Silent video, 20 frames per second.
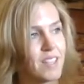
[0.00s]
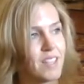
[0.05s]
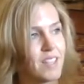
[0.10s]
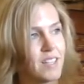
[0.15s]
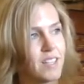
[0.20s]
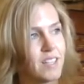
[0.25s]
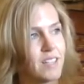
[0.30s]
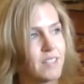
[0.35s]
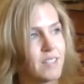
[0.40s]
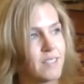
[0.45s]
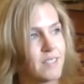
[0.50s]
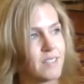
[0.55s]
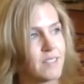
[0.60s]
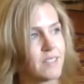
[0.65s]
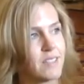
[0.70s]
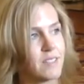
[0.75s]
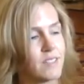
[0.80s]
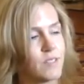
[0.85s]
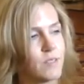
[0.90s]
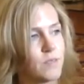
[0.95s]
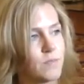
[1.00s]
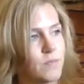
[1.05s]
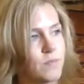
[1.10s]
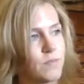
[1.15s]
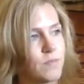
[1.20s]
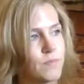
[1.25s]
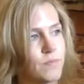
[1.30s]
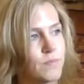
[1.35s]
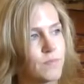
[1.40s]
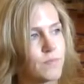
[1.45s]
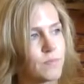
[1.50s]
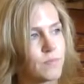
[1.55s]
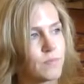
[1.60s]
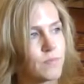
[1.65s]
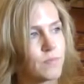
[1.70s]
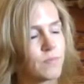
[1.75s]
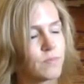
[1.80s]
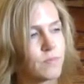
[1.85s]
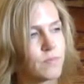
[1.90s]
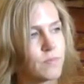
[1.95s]

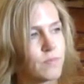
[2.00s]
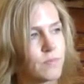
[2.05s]
(not speaking)